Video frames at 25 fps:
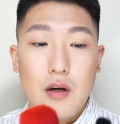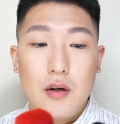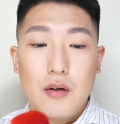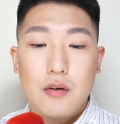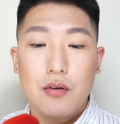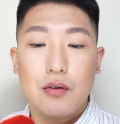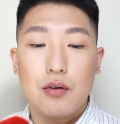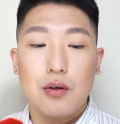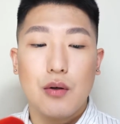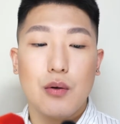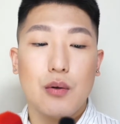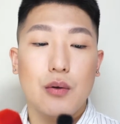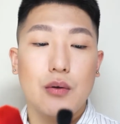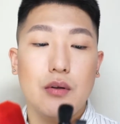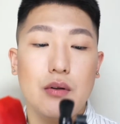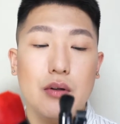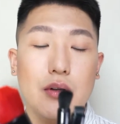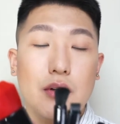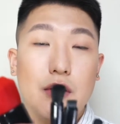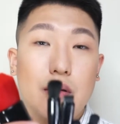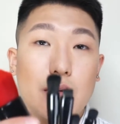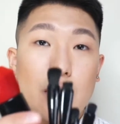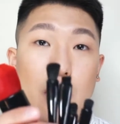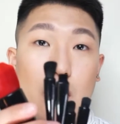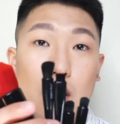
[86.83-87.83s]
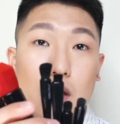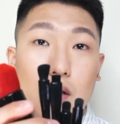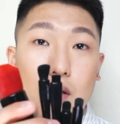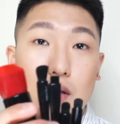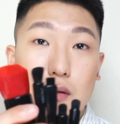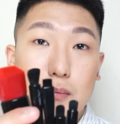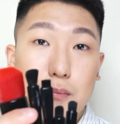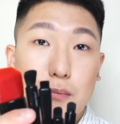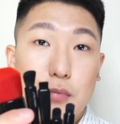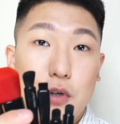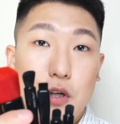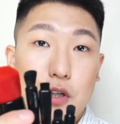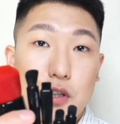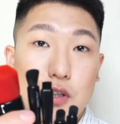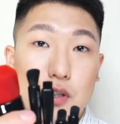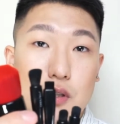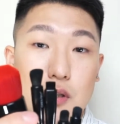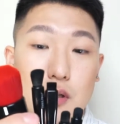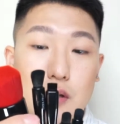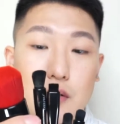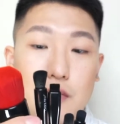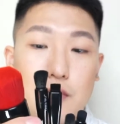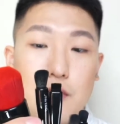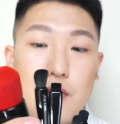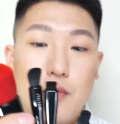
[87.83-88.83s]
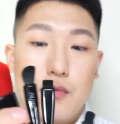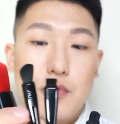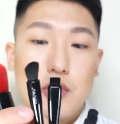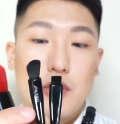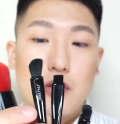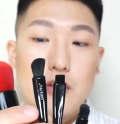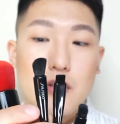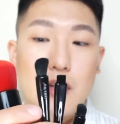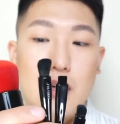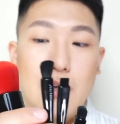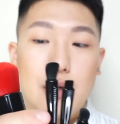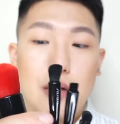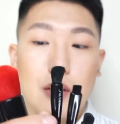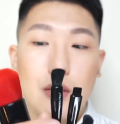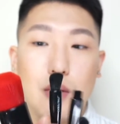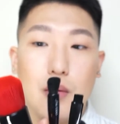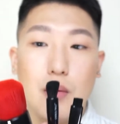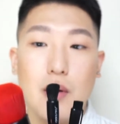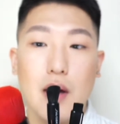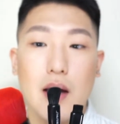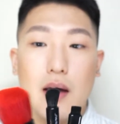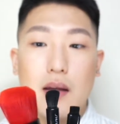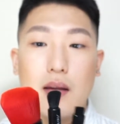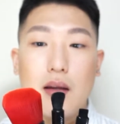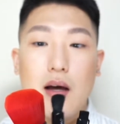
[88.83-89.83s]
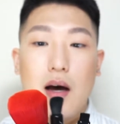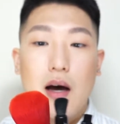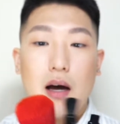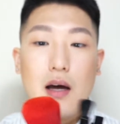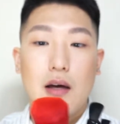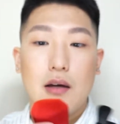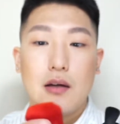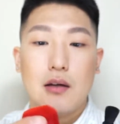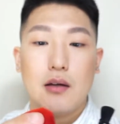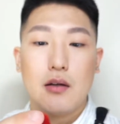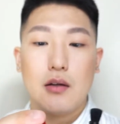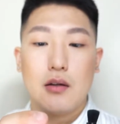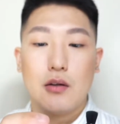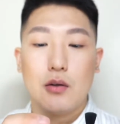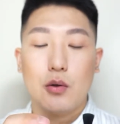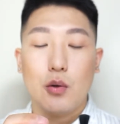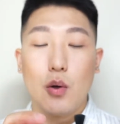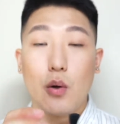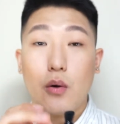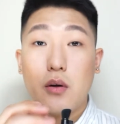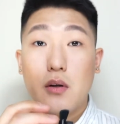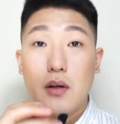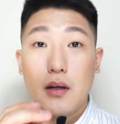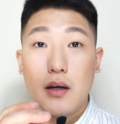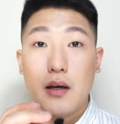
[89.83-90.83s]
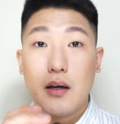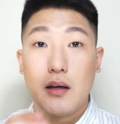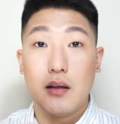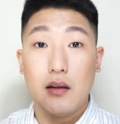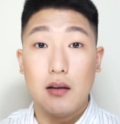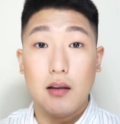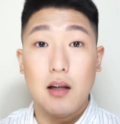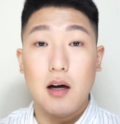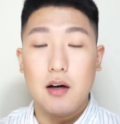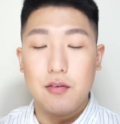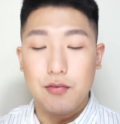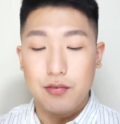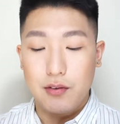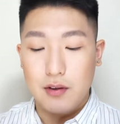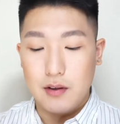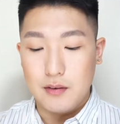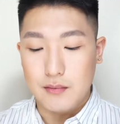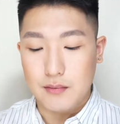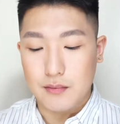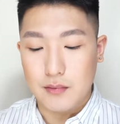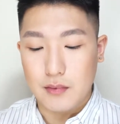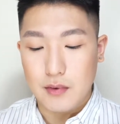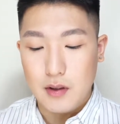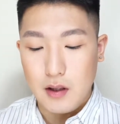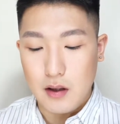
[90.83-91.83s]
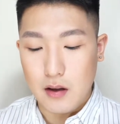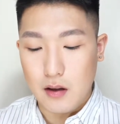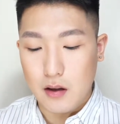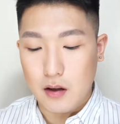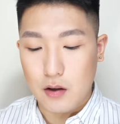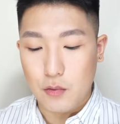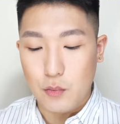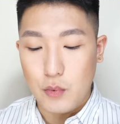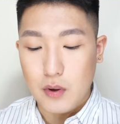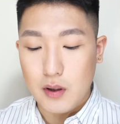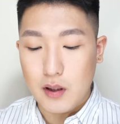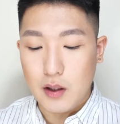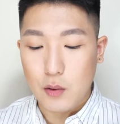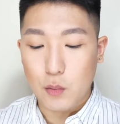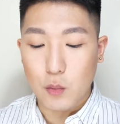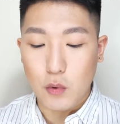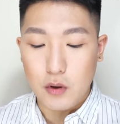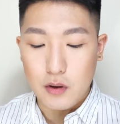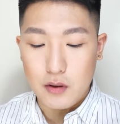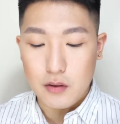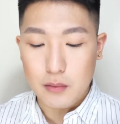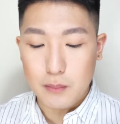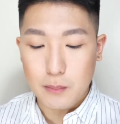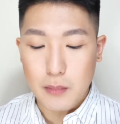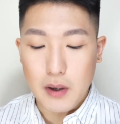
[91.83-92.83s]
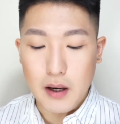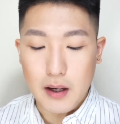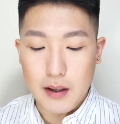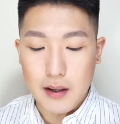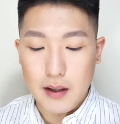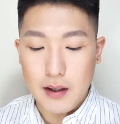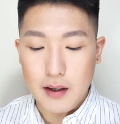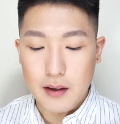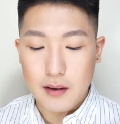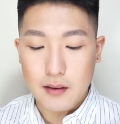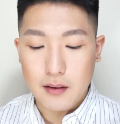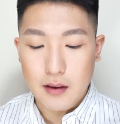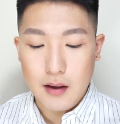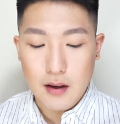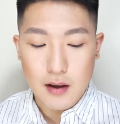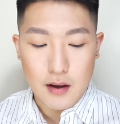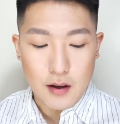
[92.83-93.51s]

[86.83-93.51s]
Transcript: So these are the brushes from Shiseido, and I totally love them. They are really worth buying.